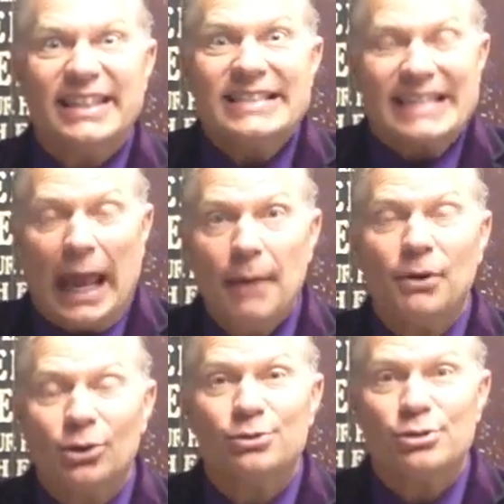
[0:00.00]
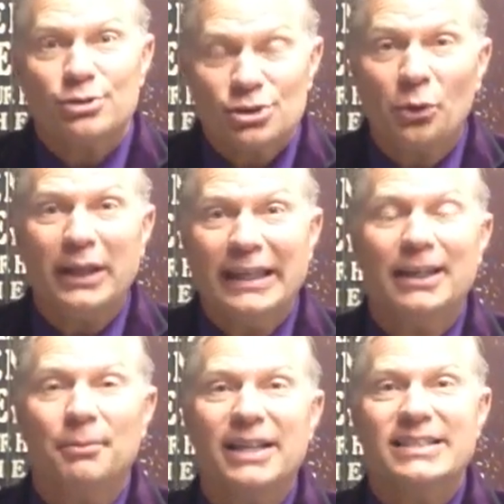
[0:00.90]
These chemicals are soaking
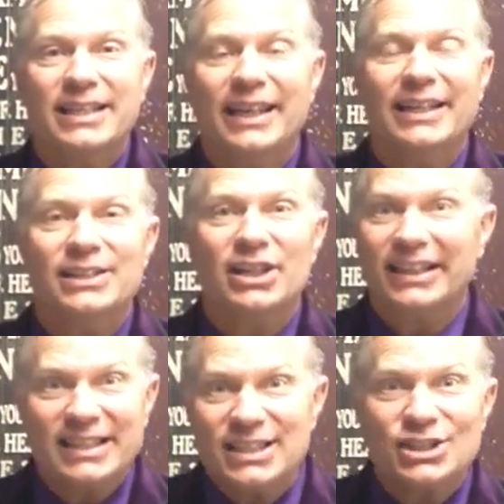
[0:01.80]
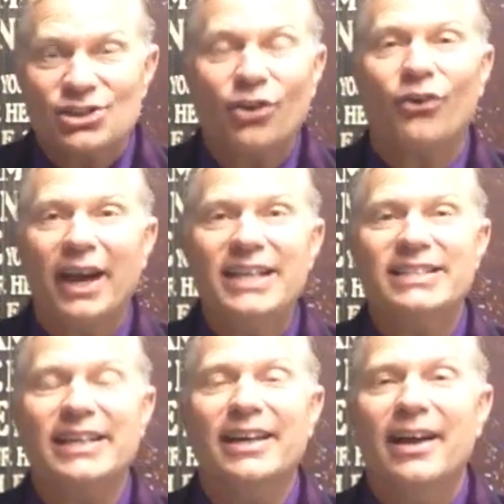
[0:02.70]
into my skin. It's like, this is
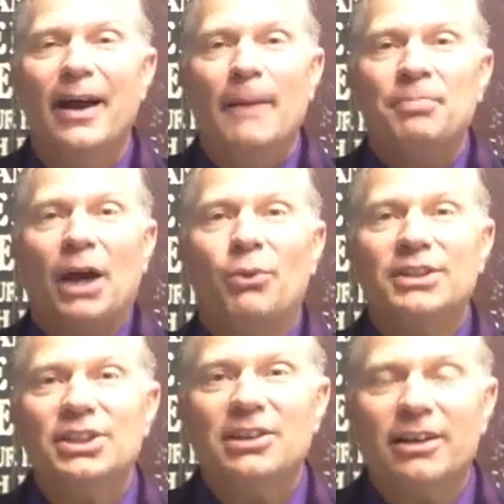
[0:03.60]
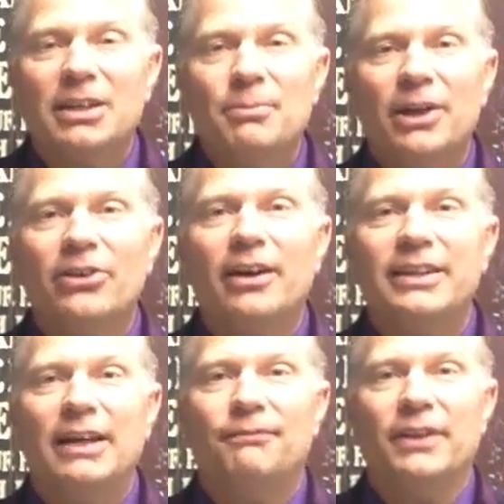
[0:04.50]
crazy. I watched a documentary on
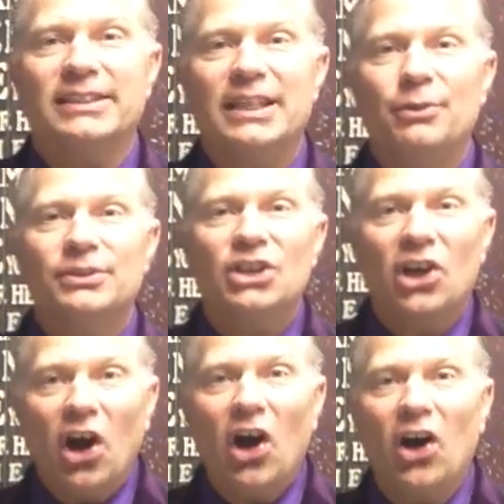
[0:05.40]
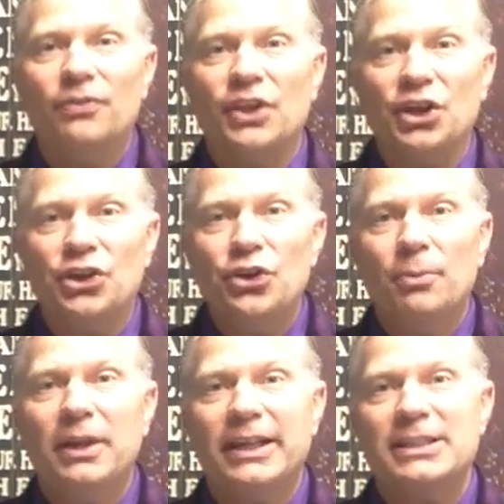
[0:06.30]
Netflix, and it was called The
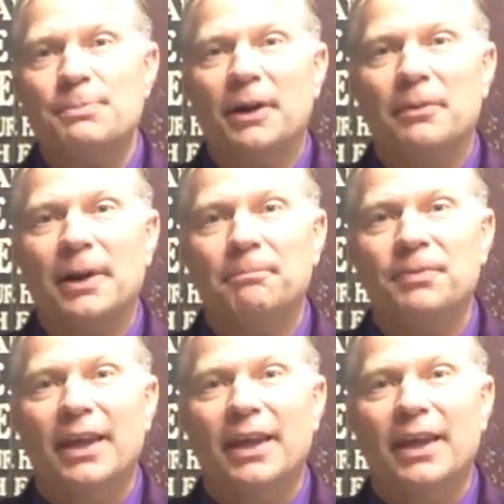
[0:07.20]
Human Experiment.